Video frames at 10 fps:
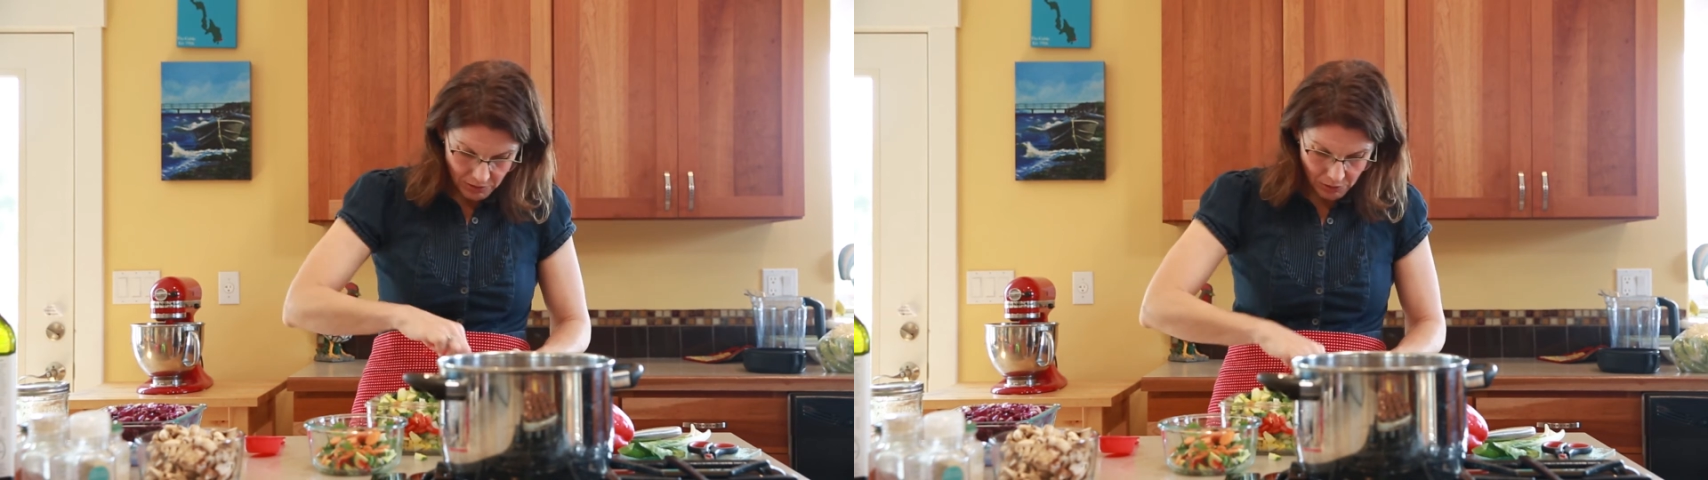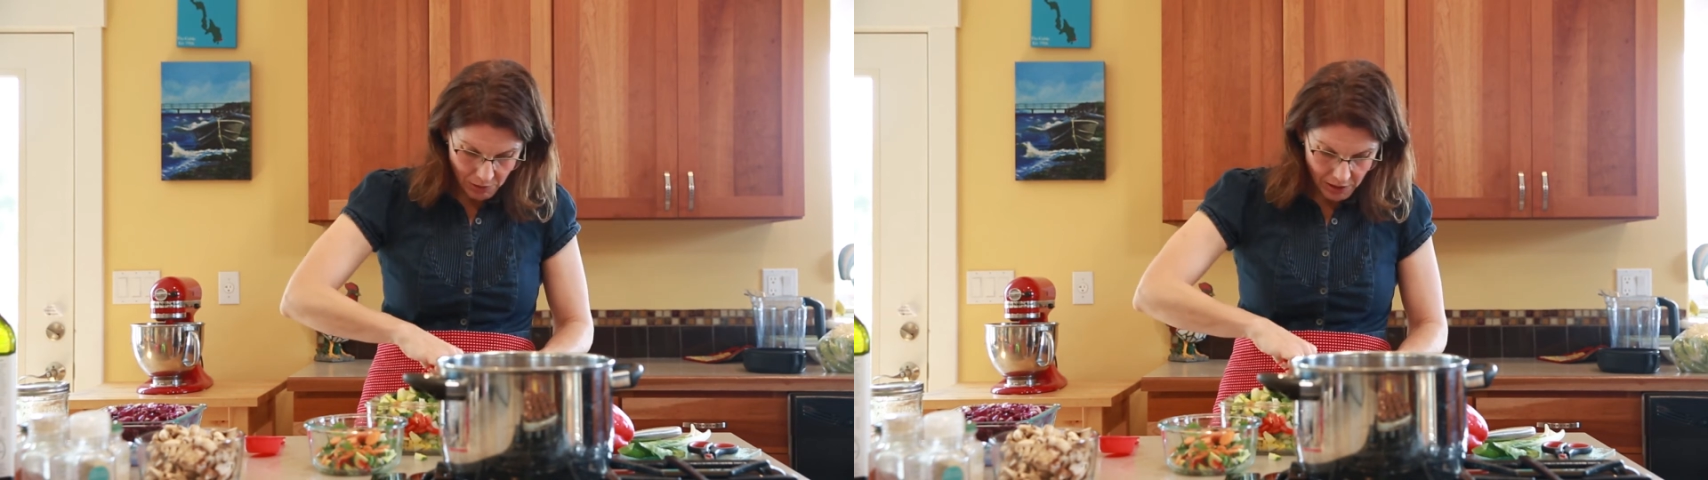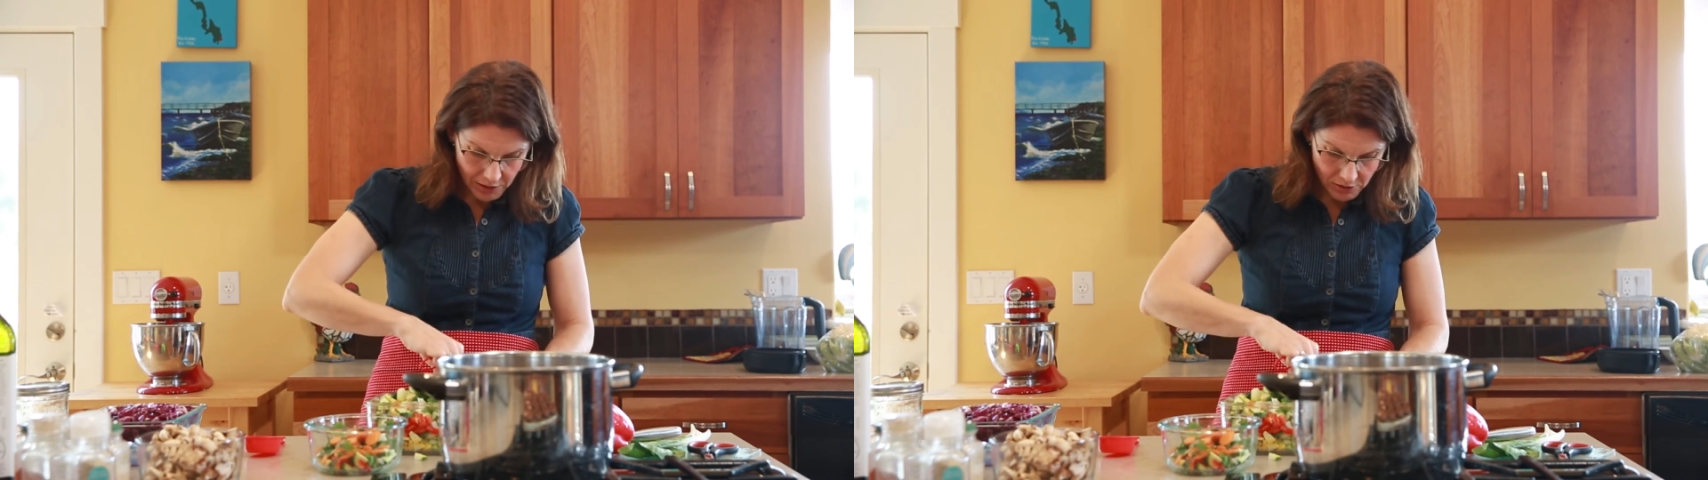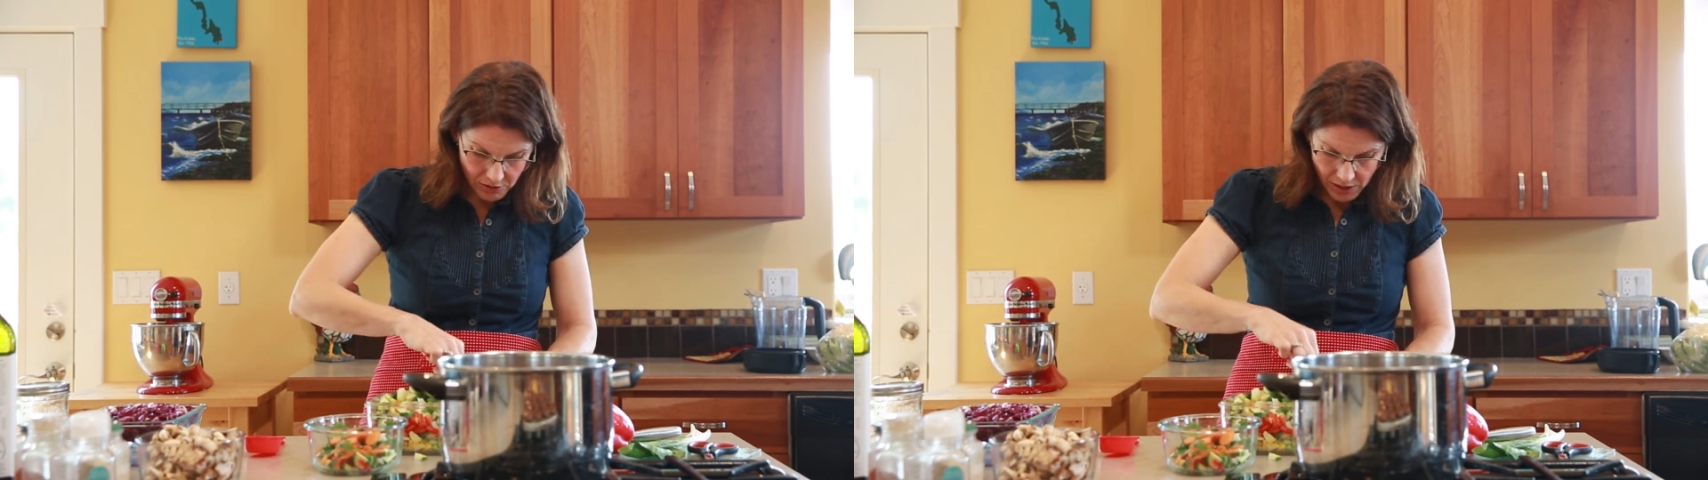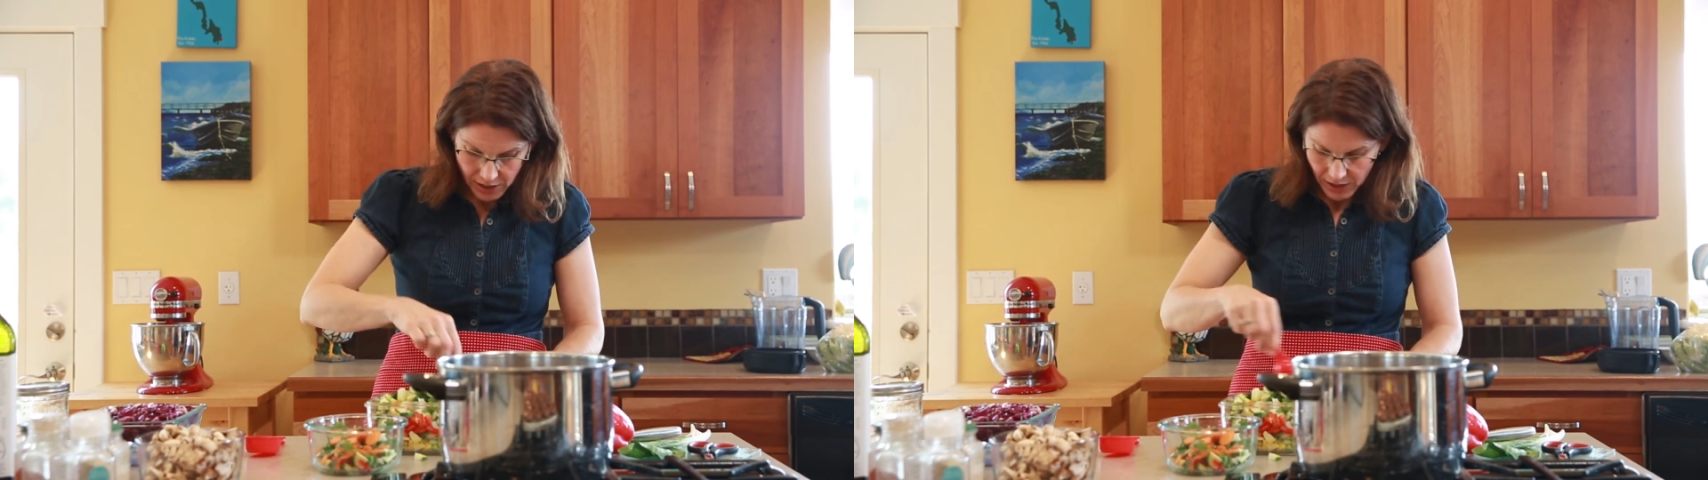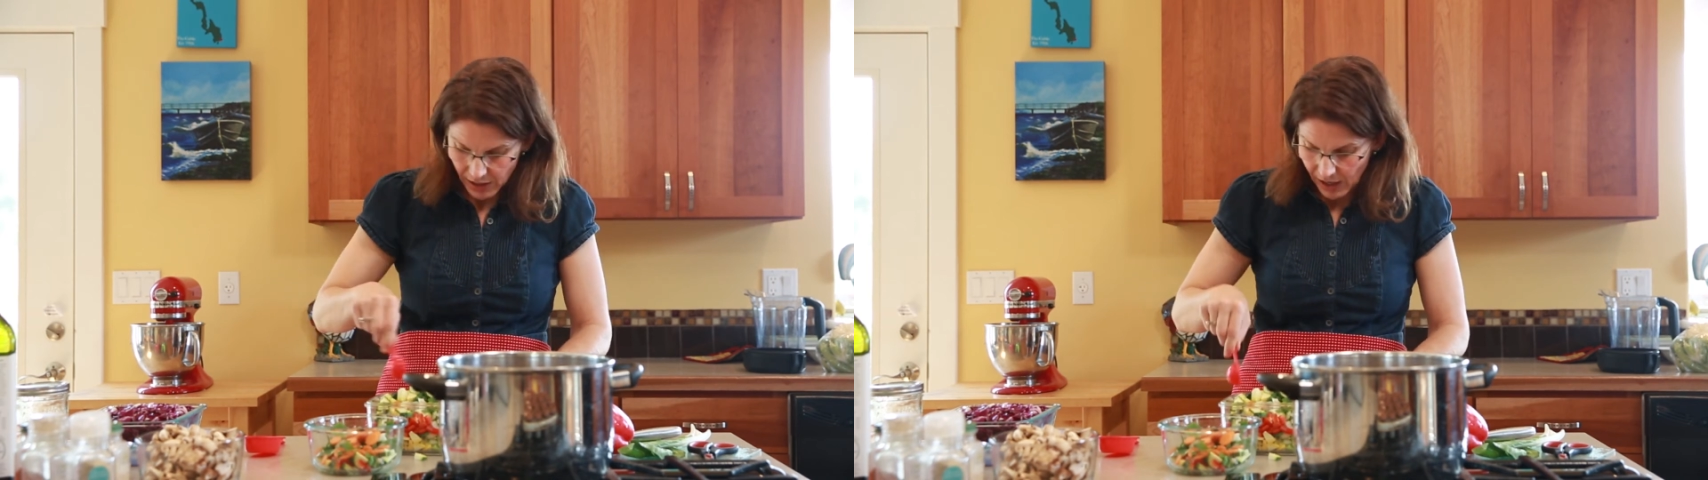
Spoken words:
squash that I can